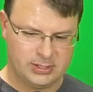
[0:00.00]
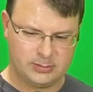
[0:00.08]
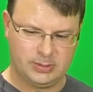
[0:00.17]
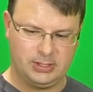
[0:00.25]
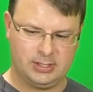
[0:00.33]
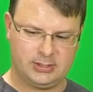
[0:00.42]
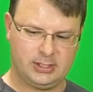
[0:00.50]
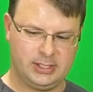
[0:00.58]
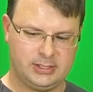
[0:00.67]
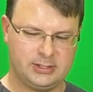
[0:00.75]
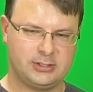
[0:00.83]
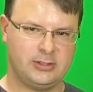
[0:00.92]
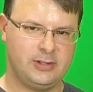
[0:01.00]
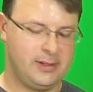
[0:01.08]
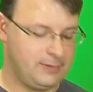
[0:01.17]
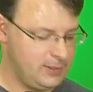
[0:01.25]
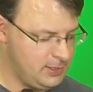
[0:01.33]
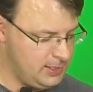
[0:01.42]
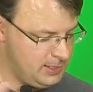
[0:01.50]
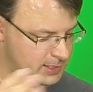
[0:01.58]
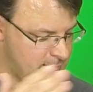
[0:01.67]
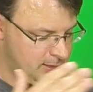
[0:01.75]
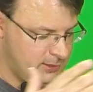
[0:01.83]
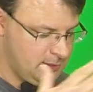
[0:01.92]
is because the lens is so heavy,
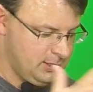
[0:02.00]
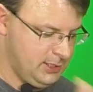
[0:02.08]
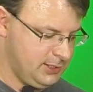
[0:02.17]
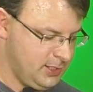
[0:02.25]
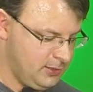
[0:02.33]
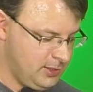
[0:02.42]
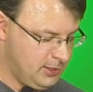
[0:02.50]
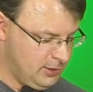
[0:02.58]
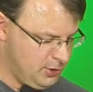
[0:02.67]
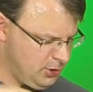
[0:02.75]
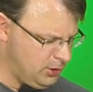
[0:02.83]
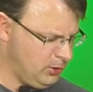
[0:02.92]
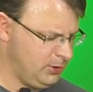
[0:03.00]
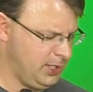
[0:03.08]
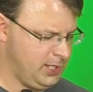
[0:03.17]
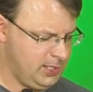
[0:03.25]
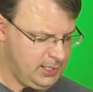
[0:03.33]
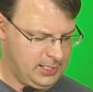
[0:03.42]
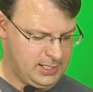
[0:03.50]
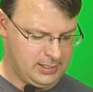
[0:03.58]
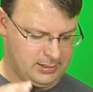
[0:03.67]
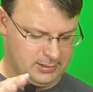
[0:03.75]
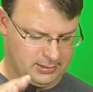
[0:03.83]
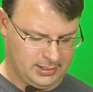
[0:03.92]
it's out here and you're holding it,
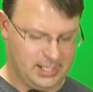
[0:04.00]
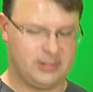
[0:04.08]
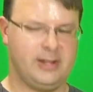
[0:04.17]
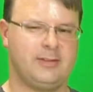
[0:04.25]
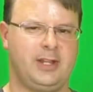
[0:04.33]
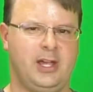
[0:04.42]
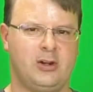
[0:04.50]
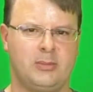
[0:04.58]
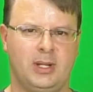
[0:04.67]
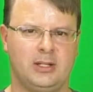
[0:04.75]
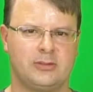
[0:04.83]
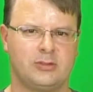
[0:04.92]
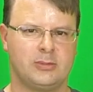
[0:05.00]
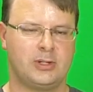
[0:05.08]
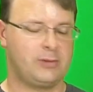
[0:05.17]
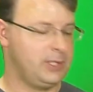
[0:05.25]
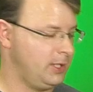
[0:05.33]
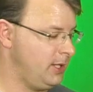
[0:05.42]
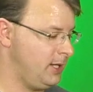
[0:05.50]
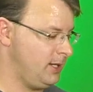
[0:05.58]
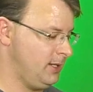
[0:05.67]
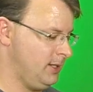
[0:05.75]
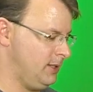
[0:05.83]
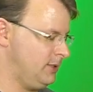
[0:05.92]
and I don't have a counterbalance for my rig yet,
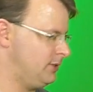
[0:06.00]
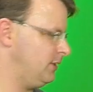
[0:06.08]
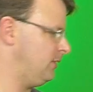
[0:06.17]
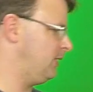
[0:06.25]
so